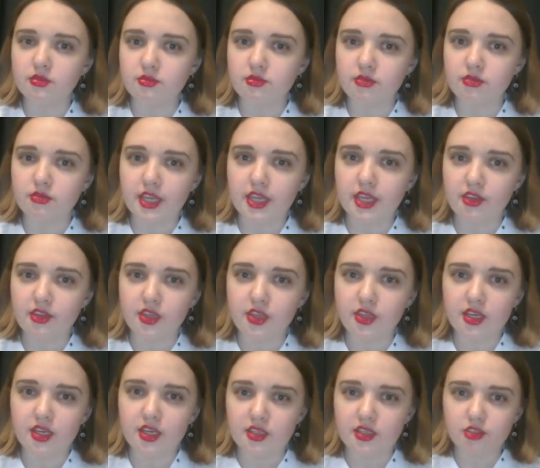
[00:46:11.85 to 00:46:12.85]
like
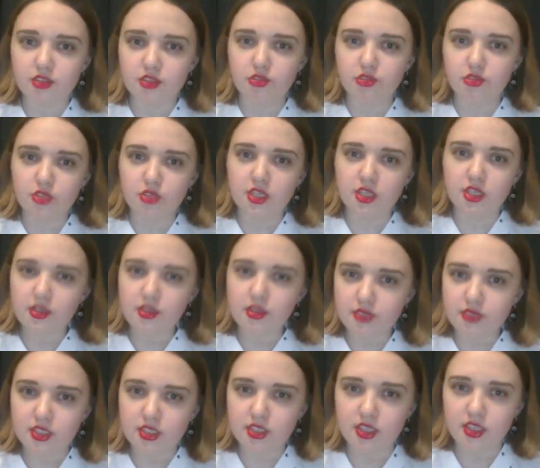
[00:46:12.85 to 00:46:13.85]
their true
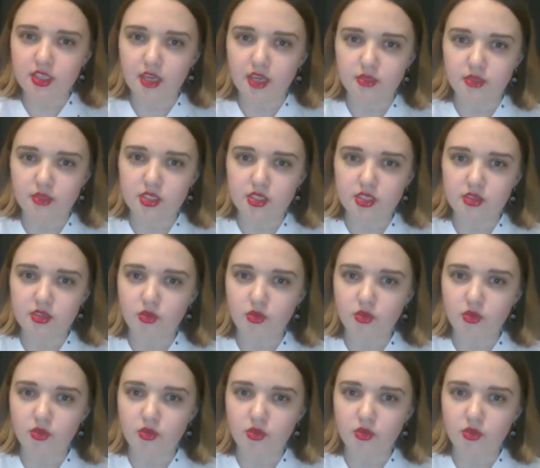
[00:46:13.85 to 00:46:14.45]
selves in games,